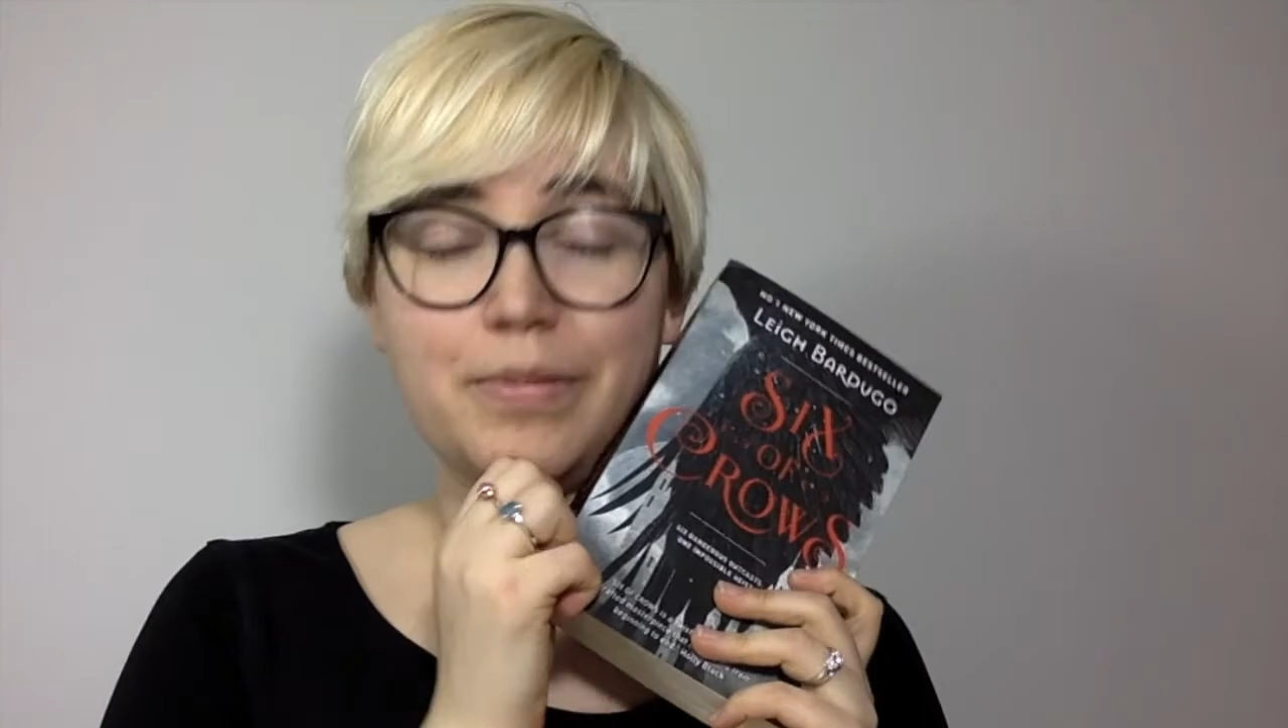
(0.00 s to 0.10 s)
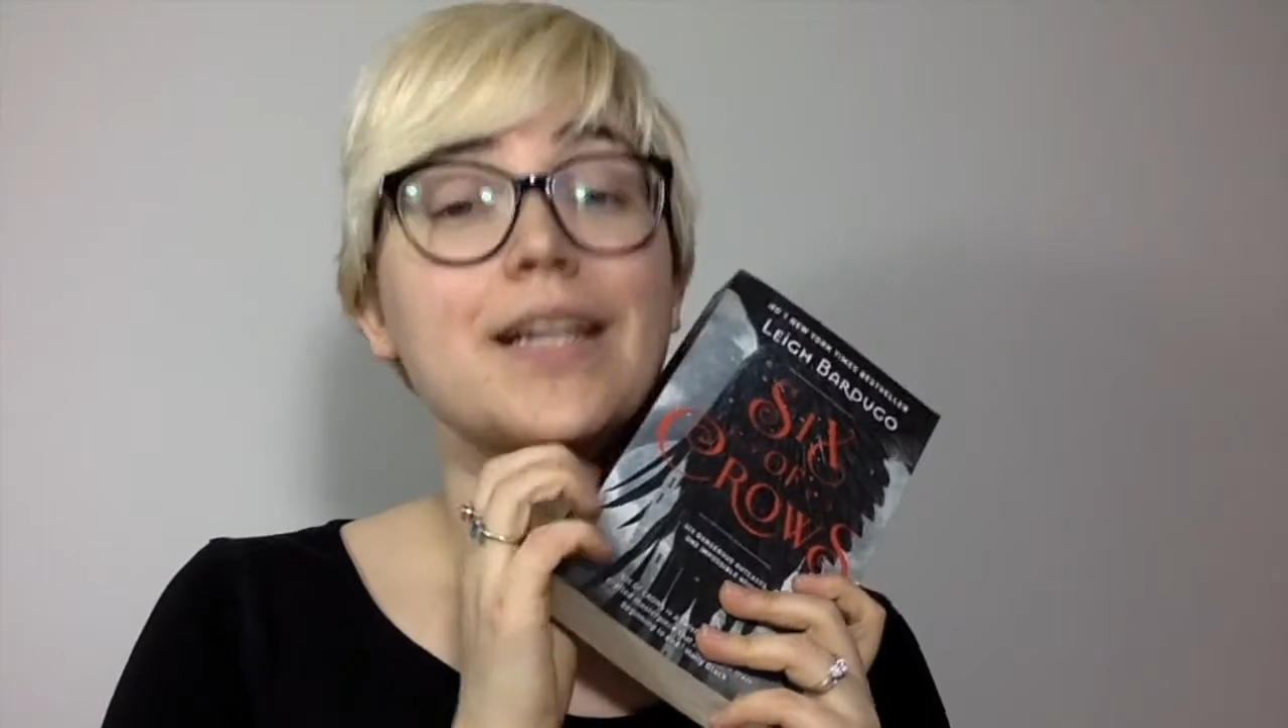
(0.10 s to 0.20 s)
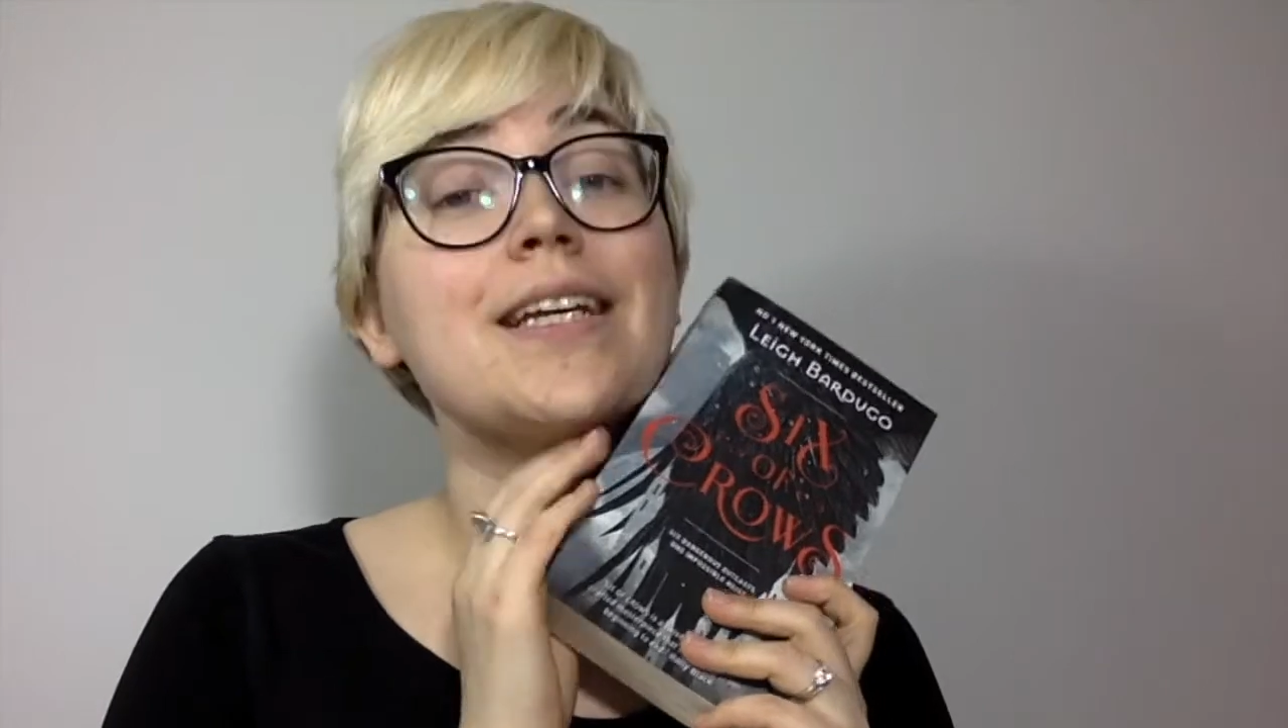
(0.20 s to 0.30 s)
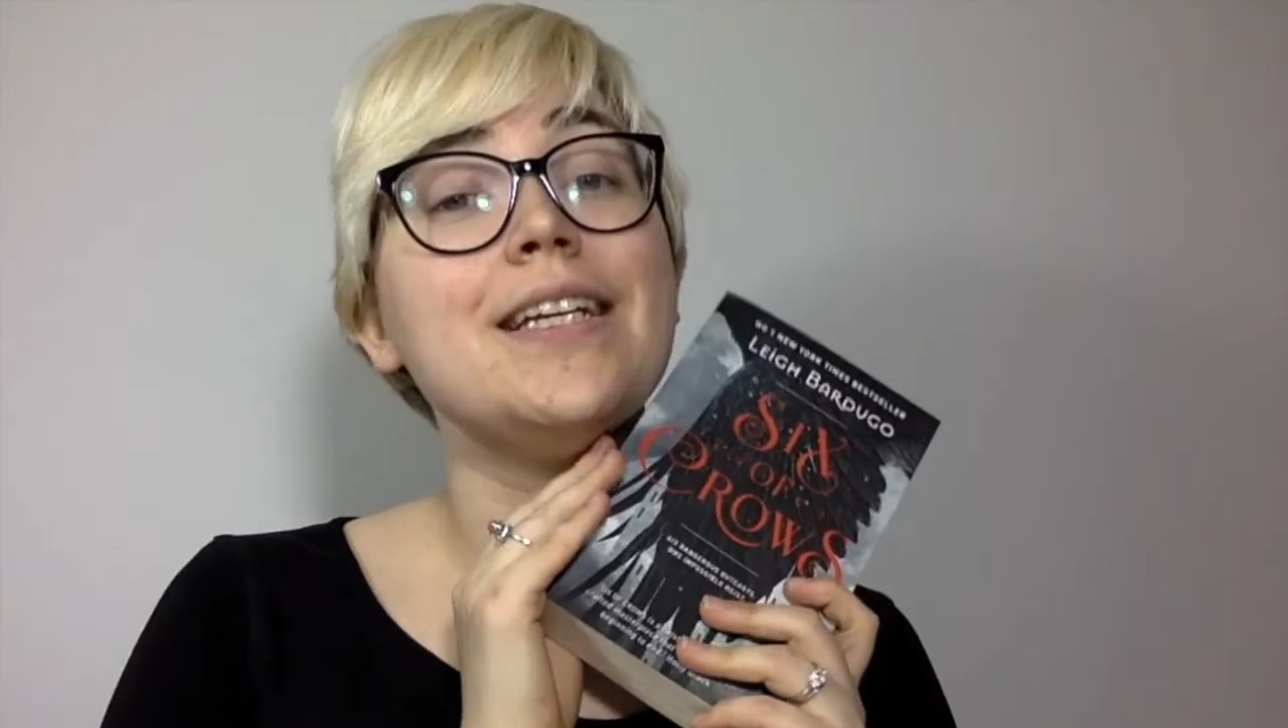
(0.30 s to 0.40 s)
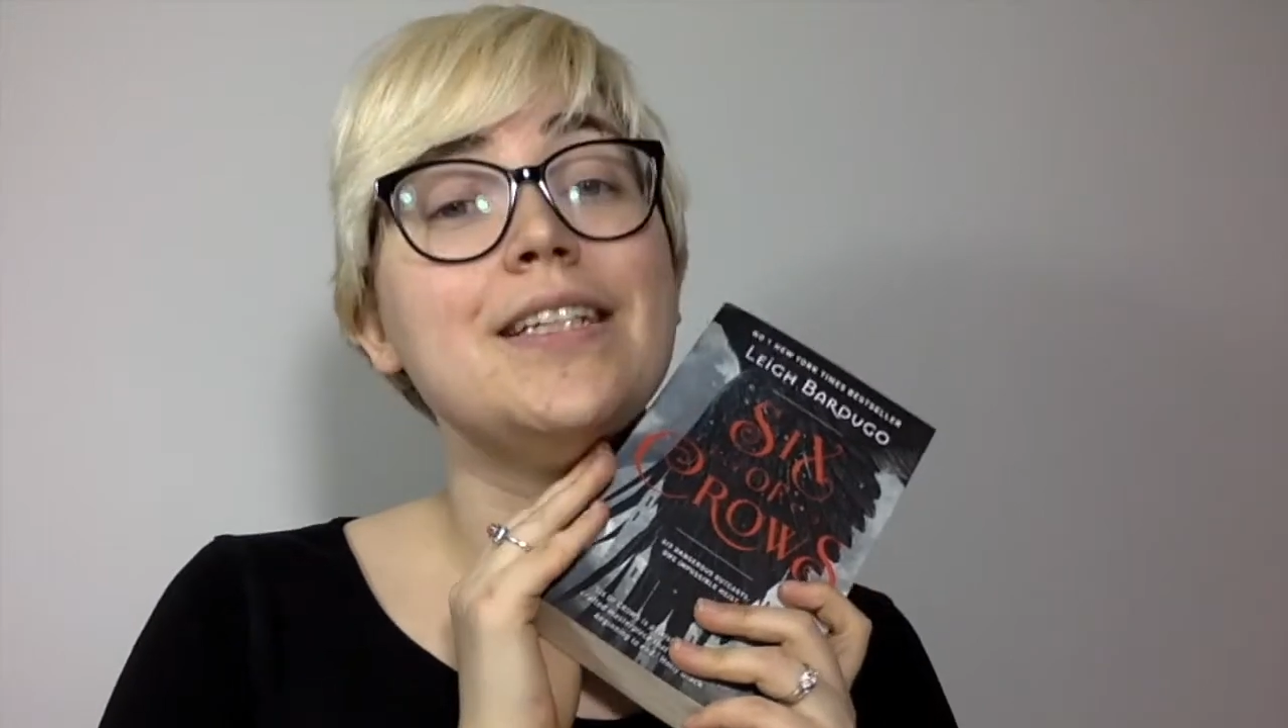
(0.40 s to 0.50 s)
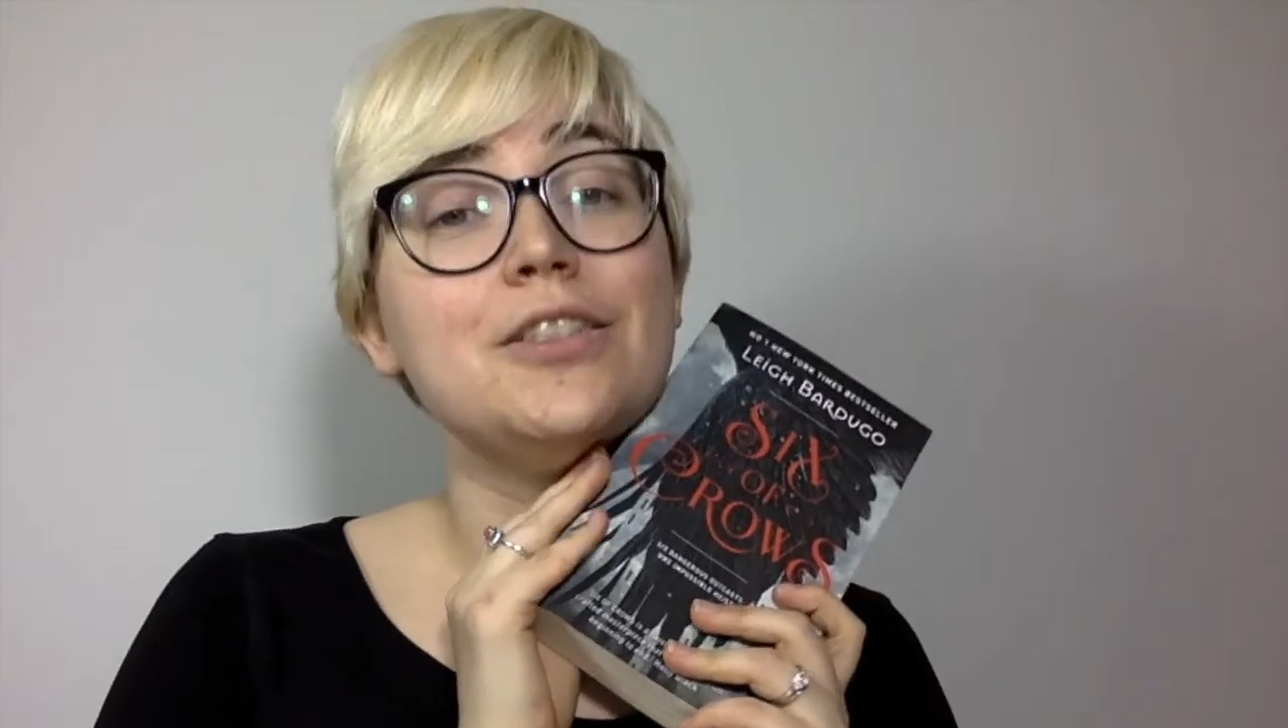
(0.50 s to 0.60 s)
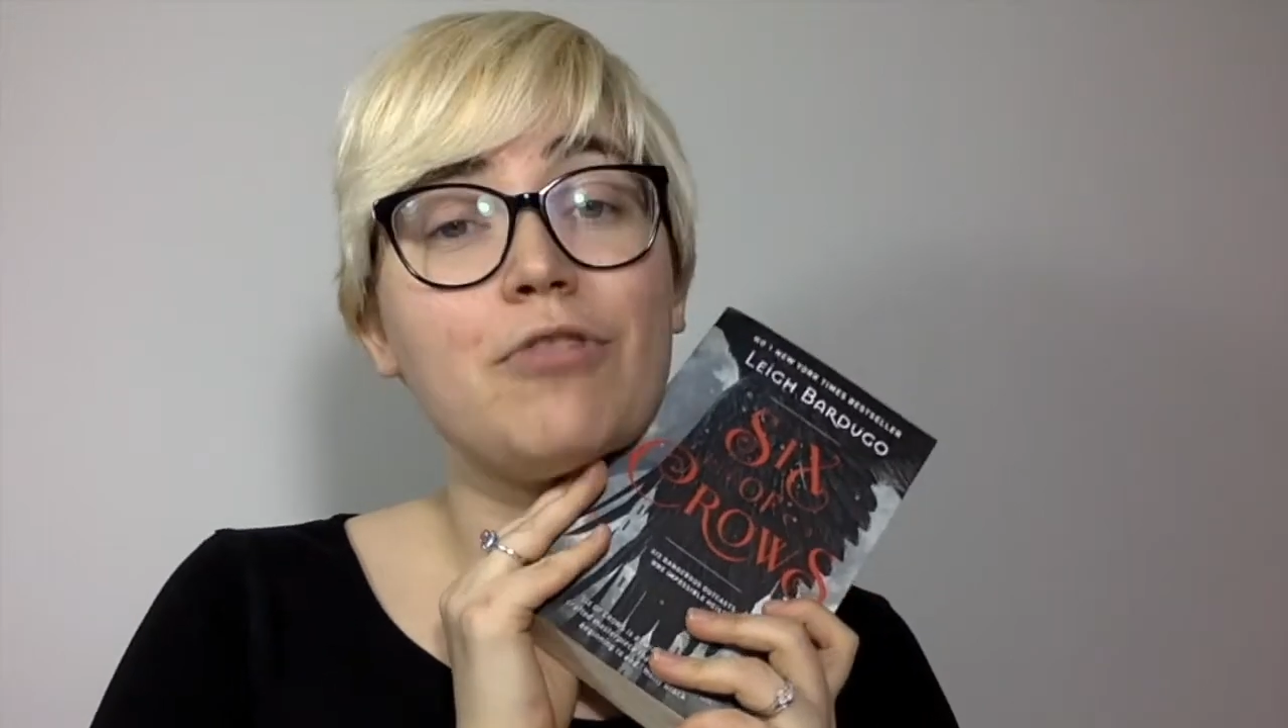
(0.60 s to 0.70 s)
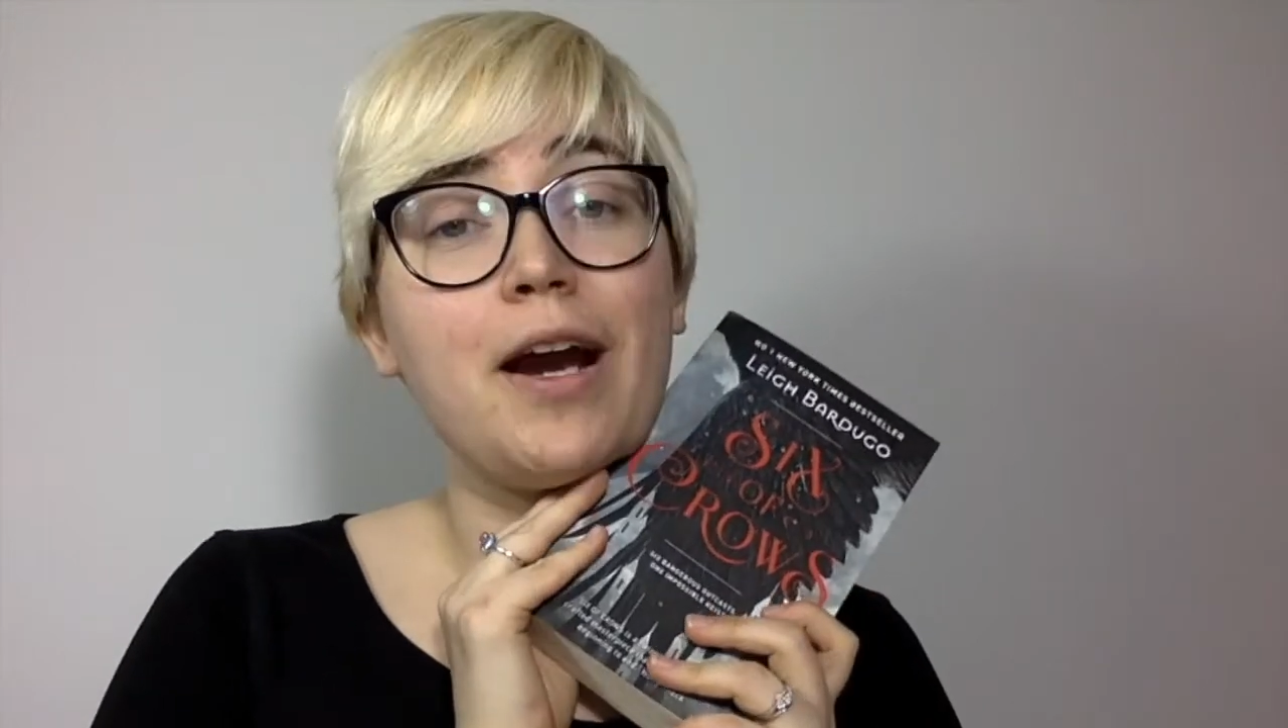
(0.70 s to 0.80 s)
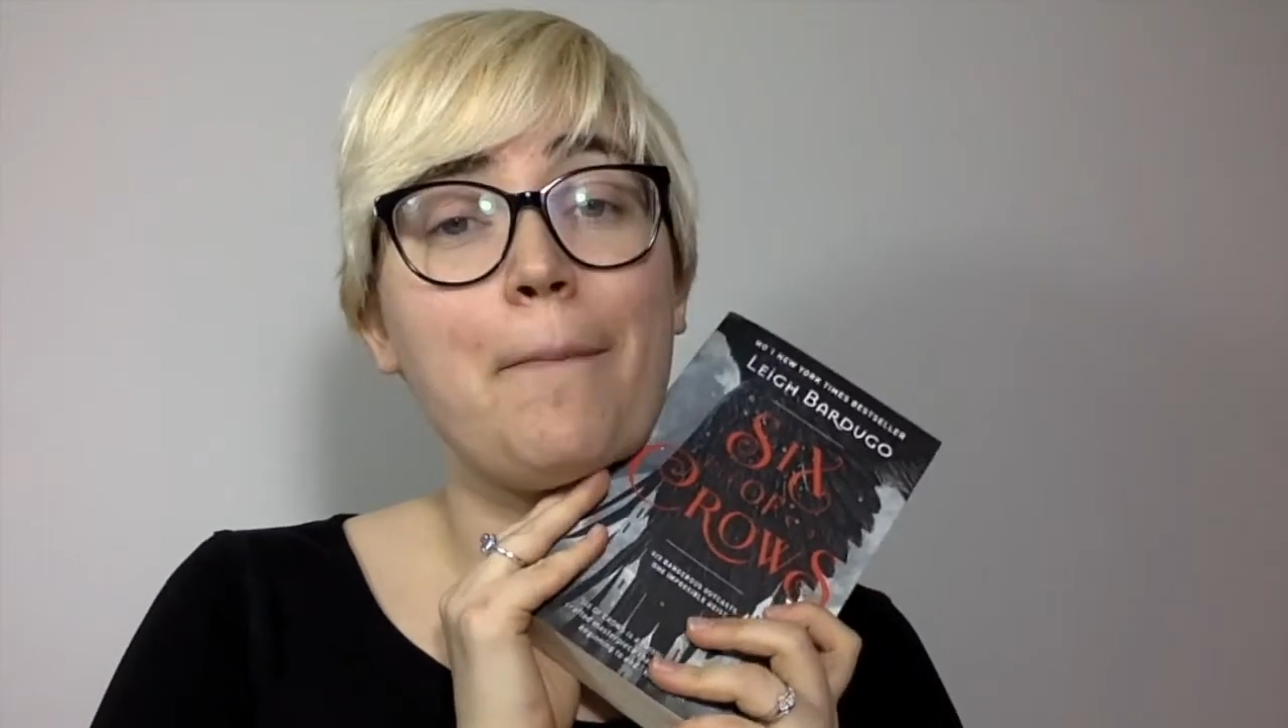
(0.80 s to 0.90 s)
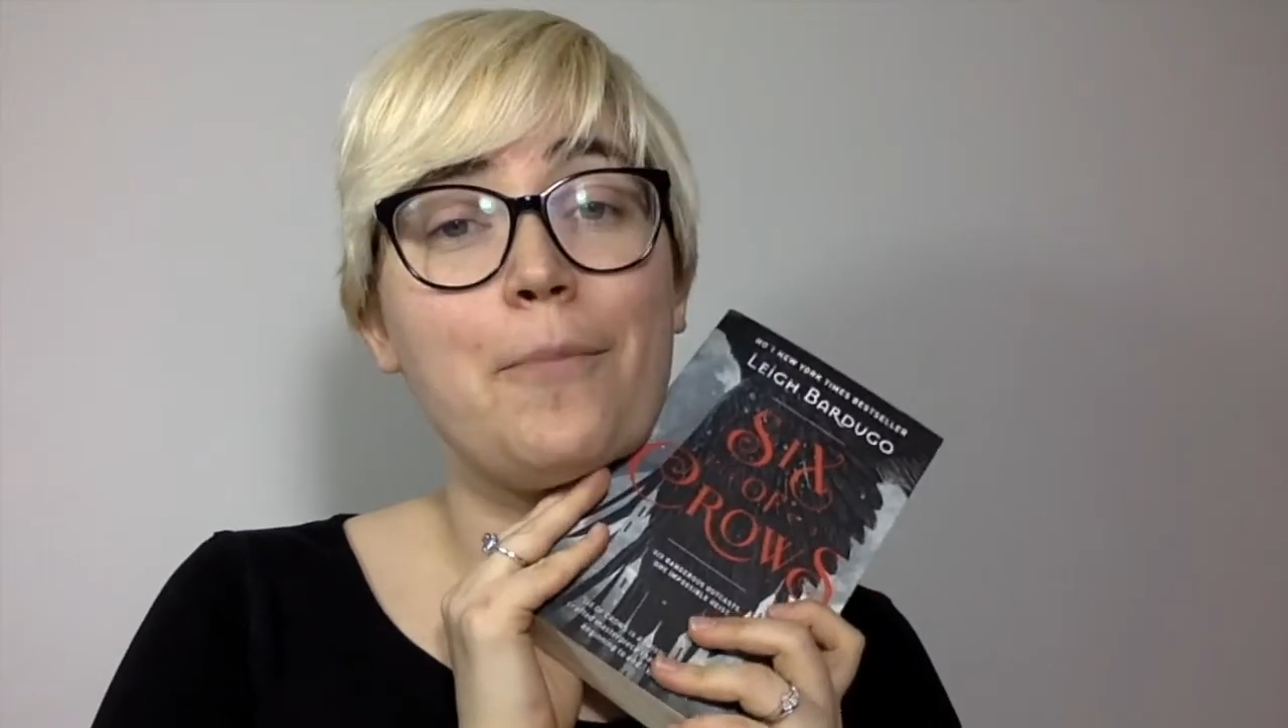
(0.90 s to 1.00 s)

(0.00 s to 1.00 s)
Please write